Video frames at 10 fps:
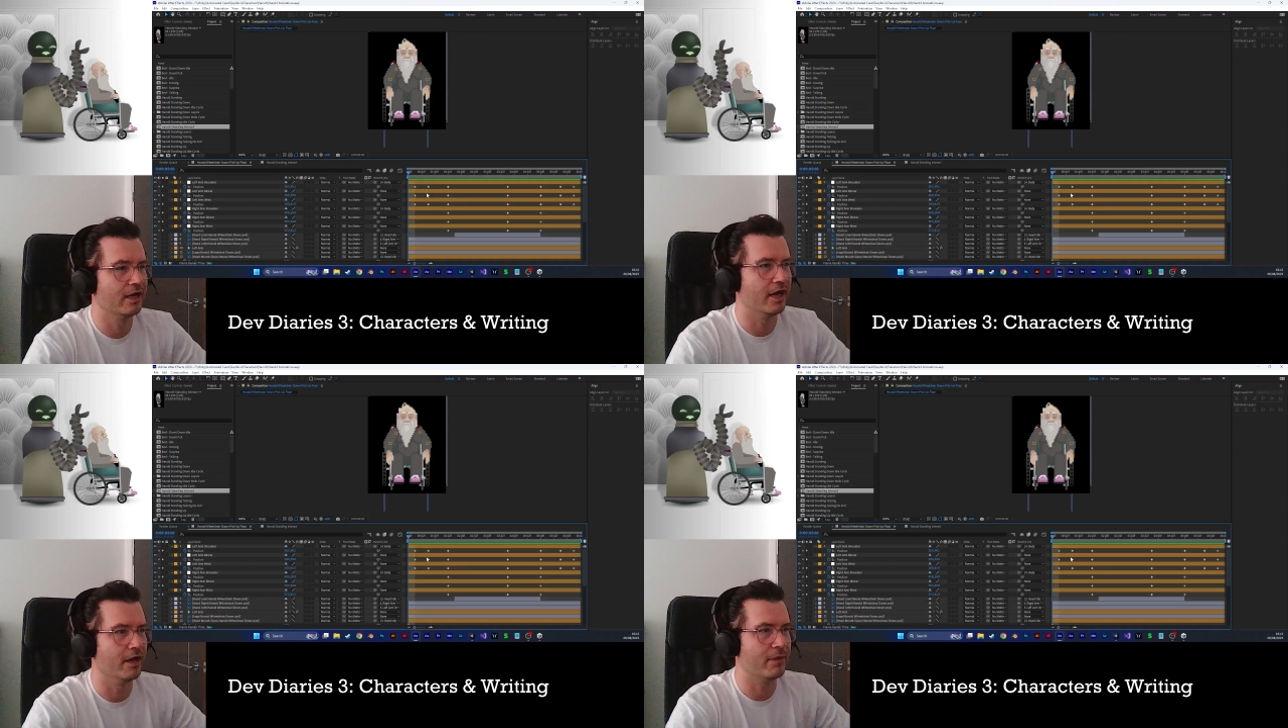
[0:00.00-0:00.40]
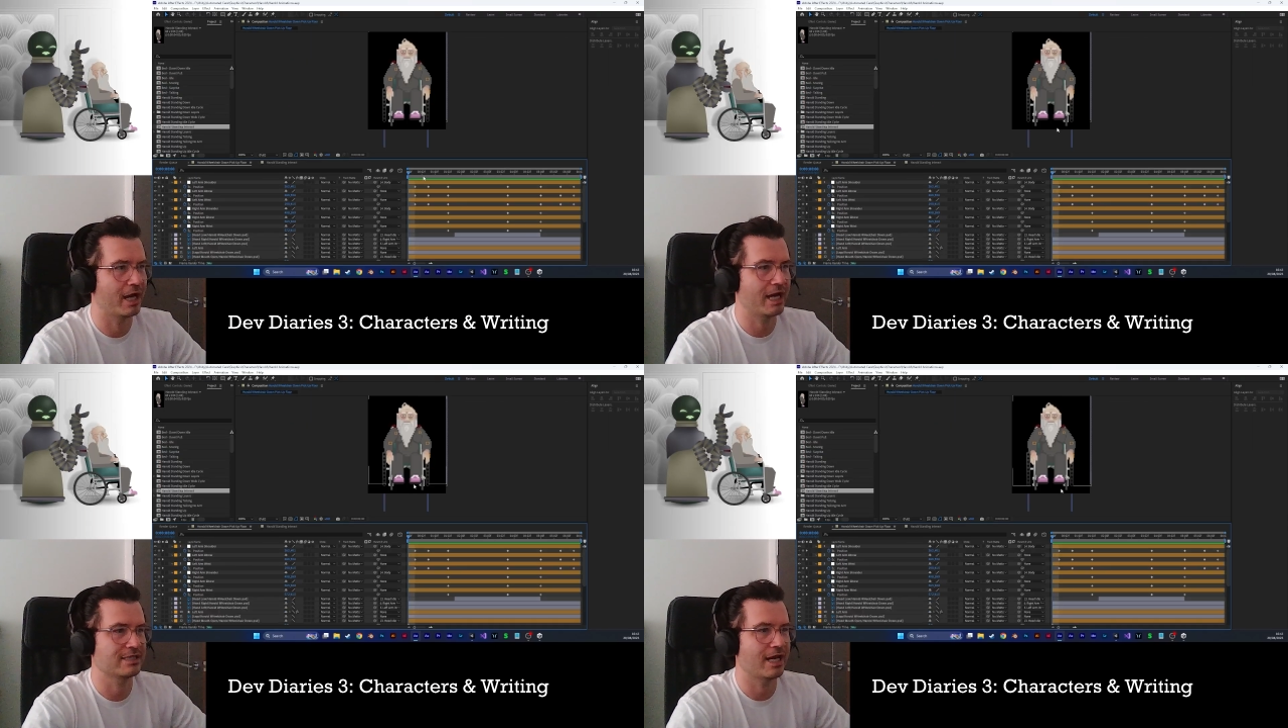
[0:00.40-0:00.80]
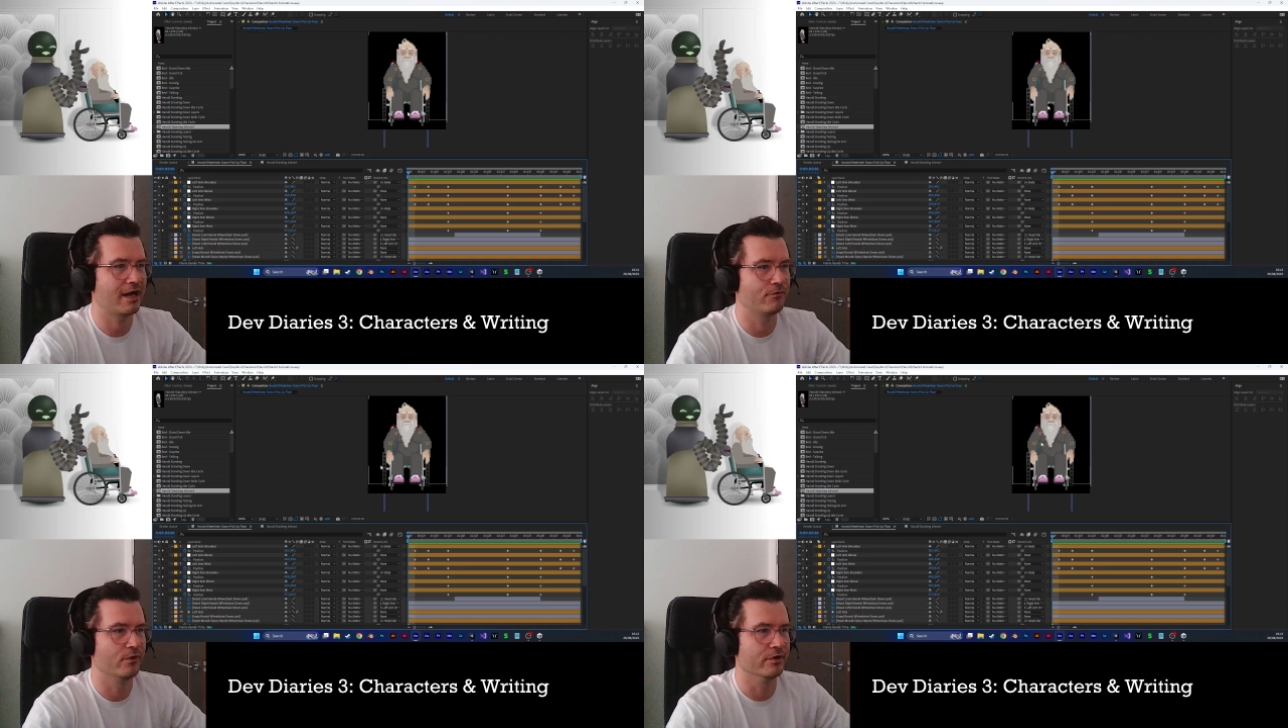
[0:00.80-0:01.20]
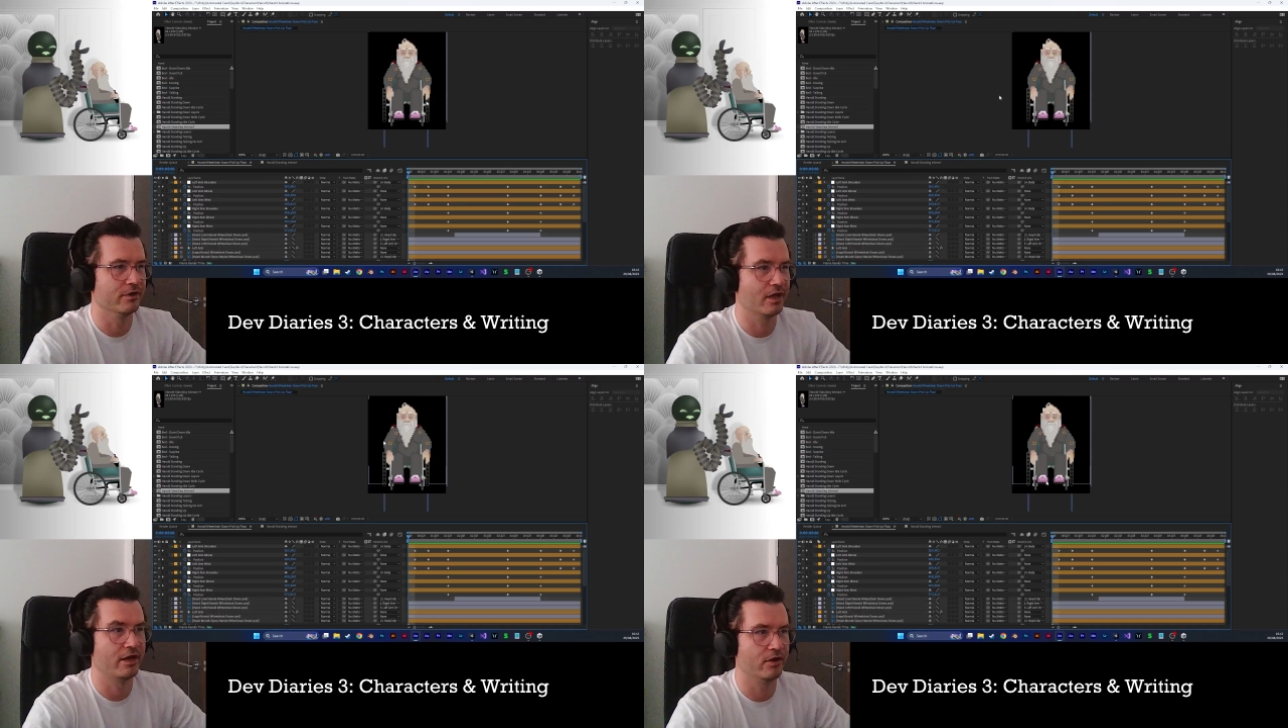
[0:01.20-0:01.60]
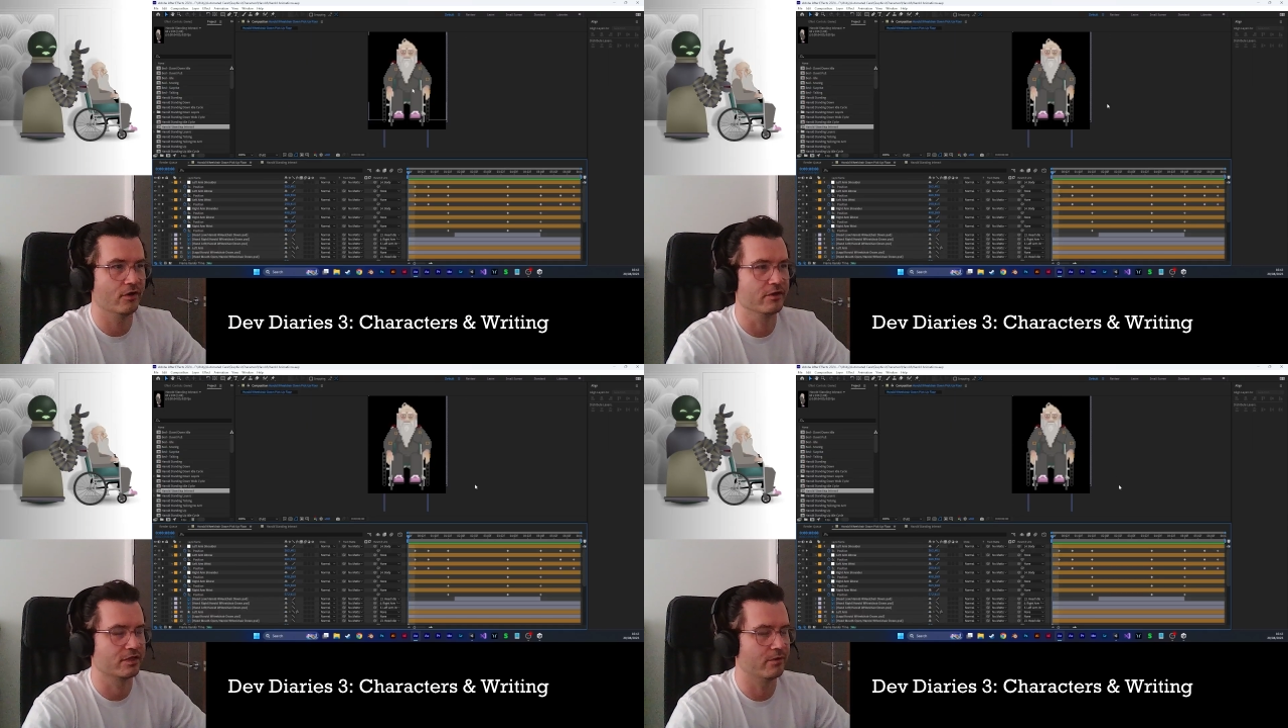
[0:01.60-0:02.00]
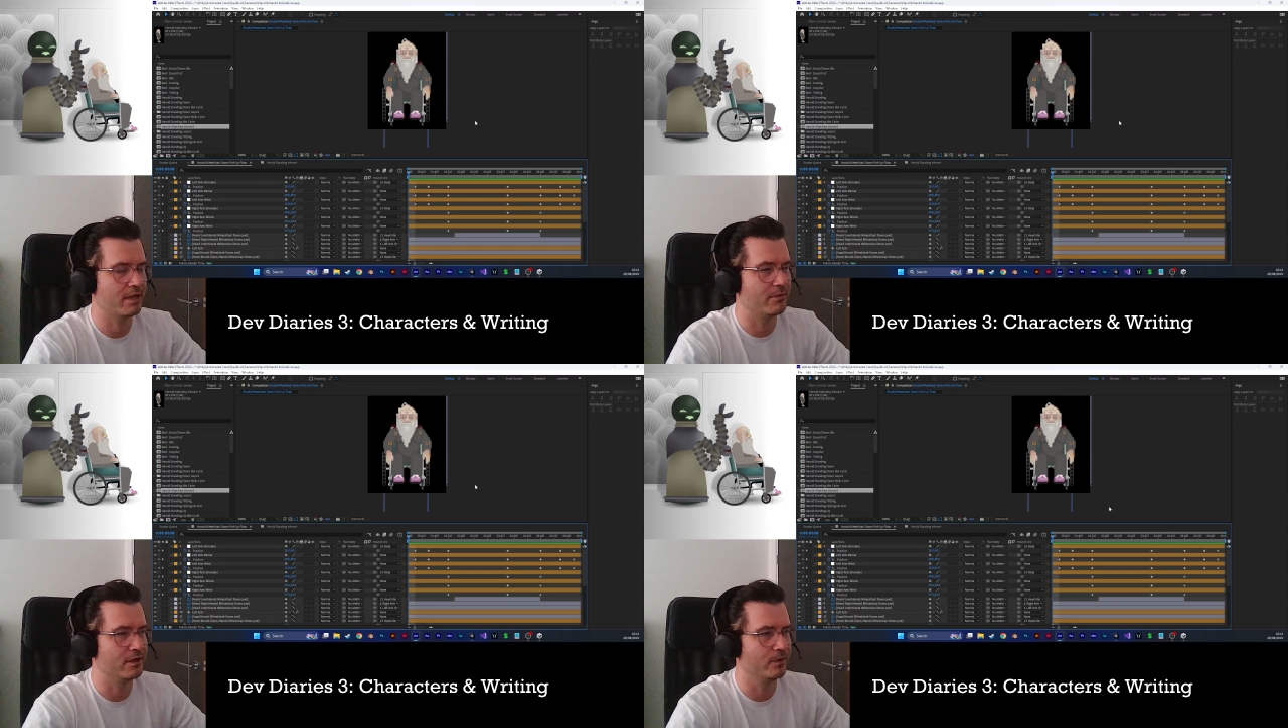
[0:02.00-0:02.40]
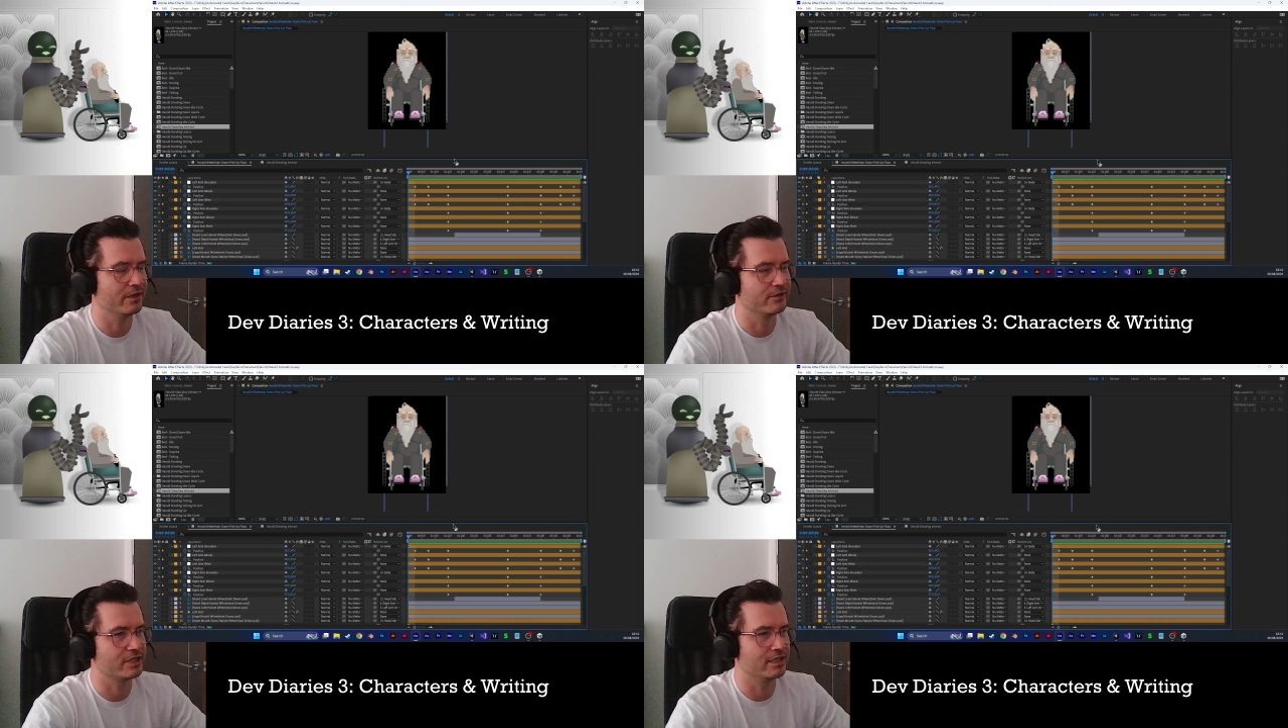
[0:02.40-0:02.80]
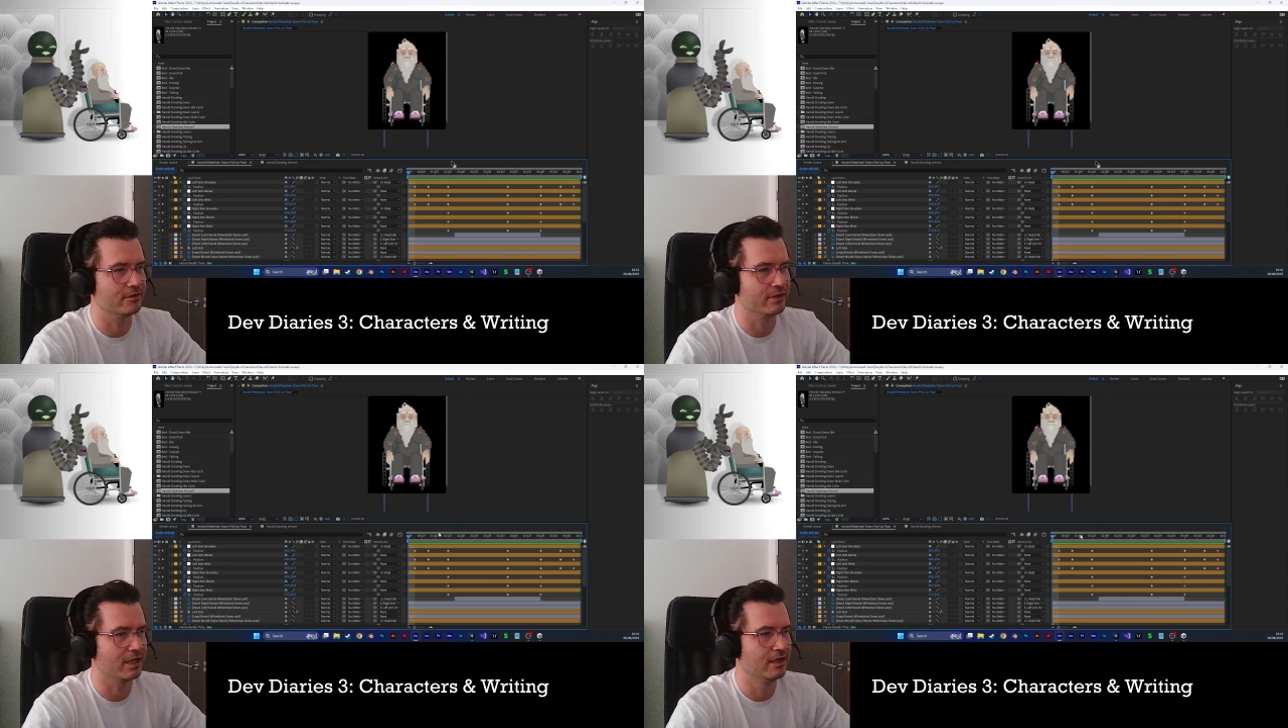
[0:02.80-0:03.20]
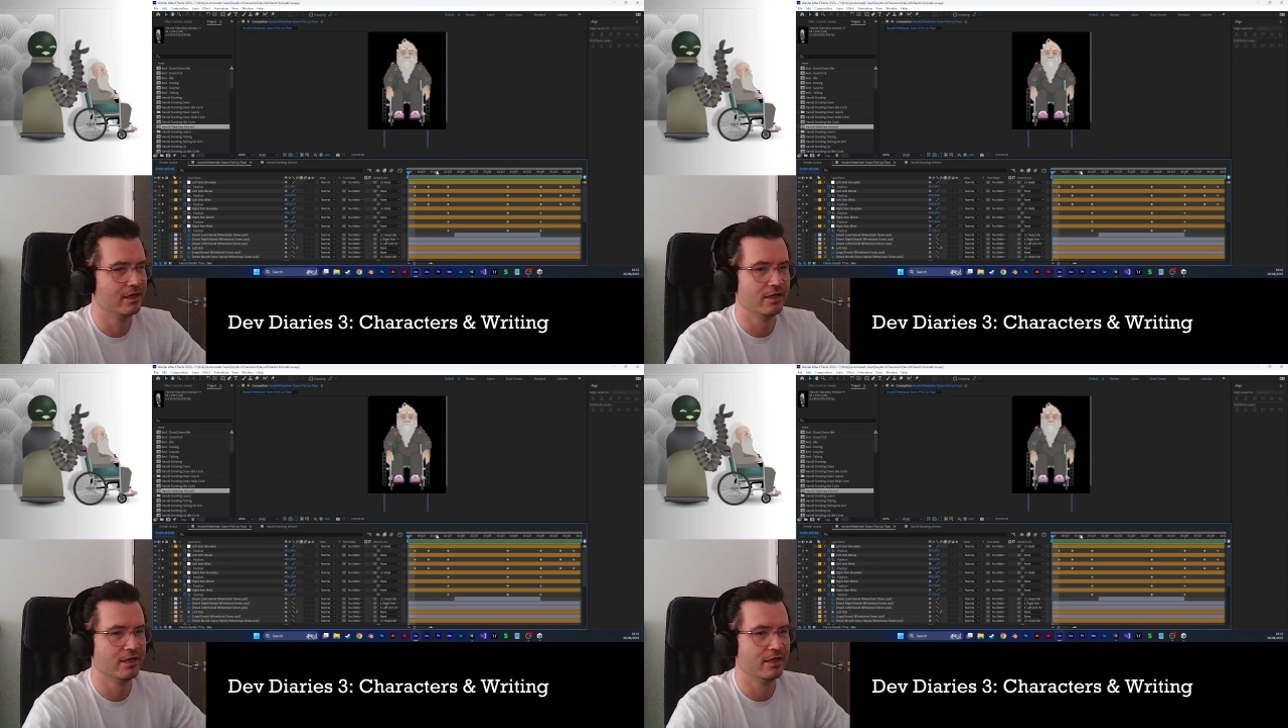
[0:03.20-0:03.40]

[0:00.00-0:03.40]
I had to have one, and also him in the wheelchair doing it.